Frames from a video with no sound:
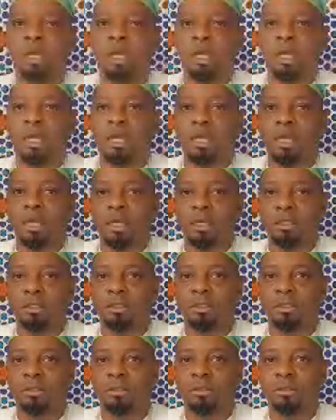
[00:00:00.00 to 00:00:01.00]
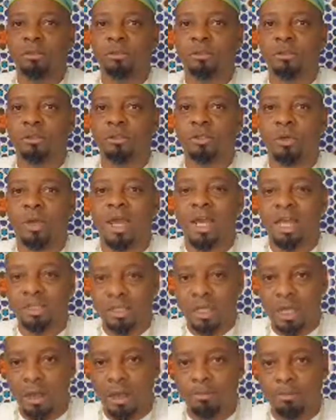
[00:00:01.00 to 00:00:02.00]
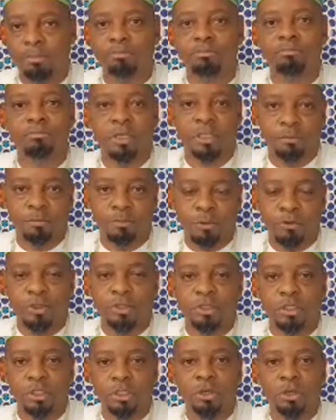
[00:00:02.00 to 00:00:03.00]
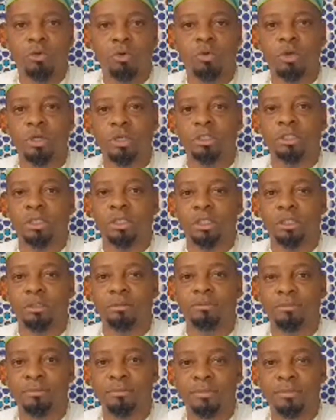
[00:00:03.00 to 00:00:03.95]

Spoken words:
And so as I'm experiencing the quarantine,